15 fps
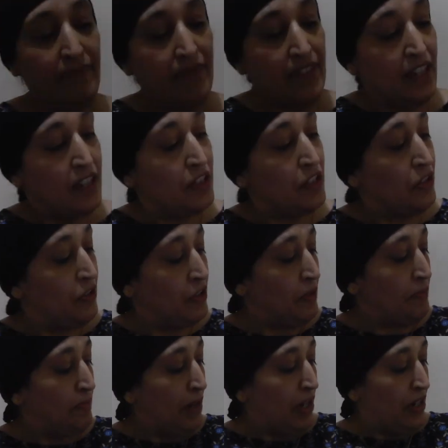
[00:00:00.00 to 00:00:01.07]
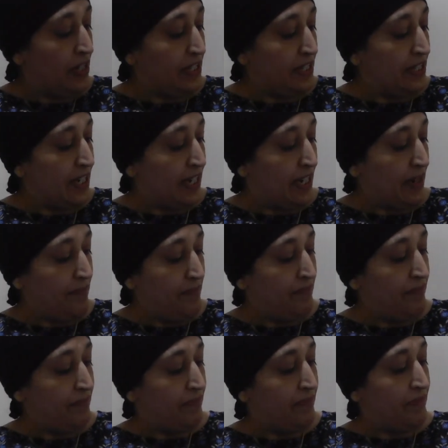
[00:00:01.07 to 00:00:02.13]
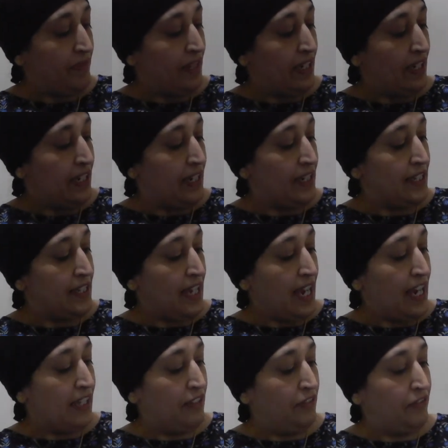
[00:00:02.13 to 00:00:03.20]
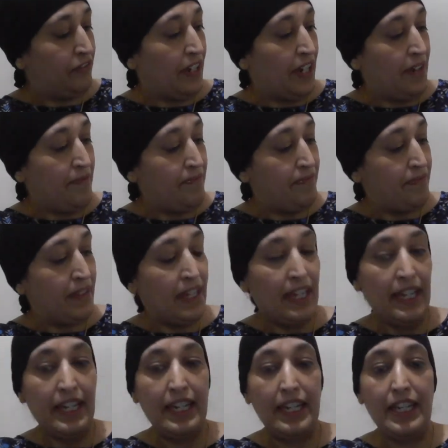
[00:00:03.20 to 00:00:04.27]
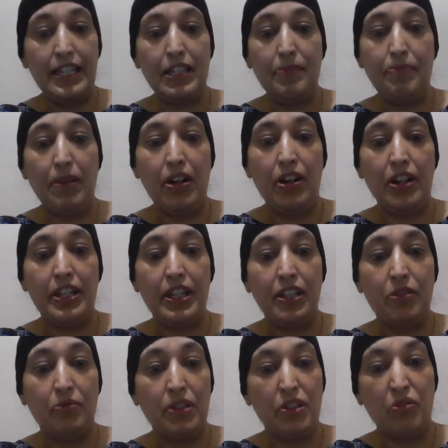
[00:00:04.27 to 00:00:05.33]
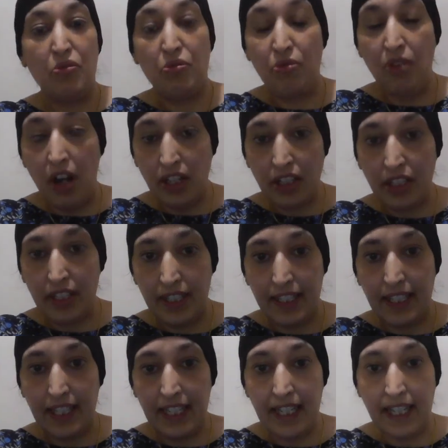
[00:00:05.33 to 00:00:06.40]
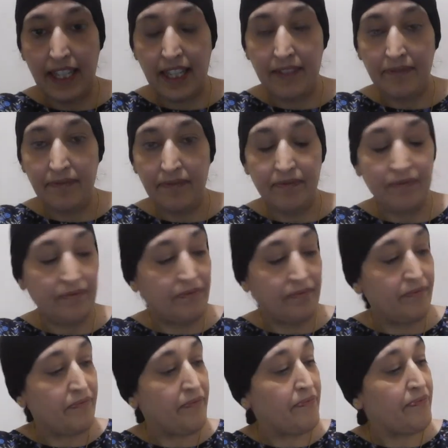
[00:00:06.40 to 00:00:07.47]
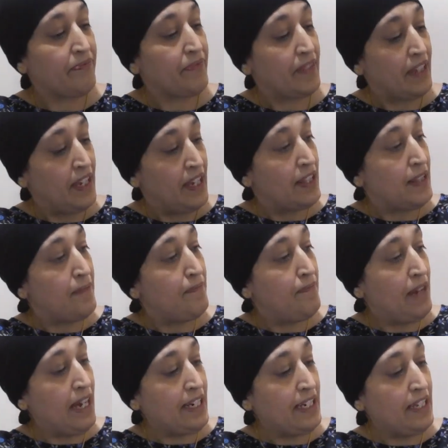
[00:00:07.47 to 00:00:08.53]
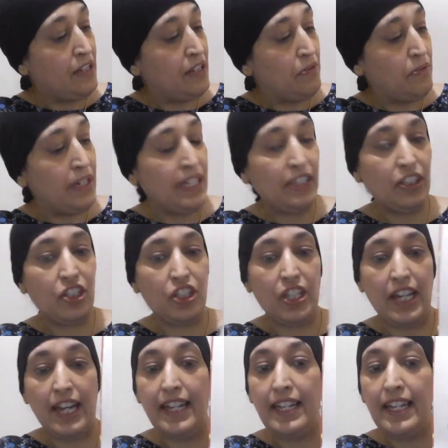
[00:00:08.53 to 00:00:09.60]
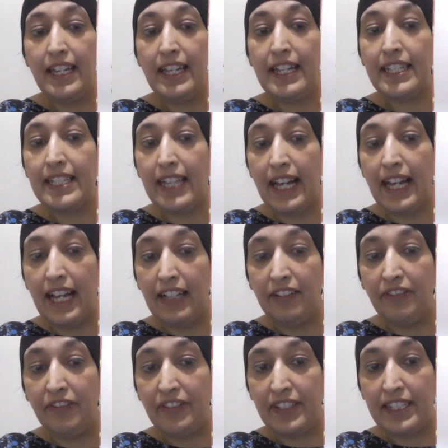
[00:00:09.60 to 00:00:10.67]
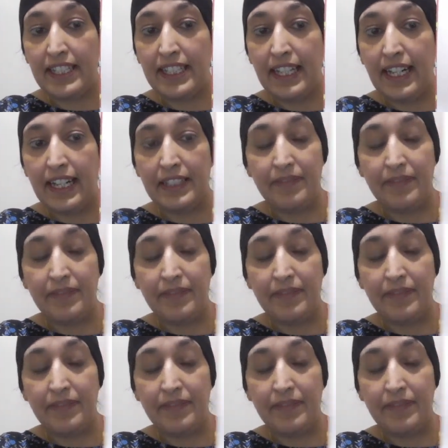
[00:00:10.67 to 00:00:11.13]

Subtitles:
So the boy's name is Alfie. He's a boy with rotten teeth. The man in the wheelchair is Alfie's dad.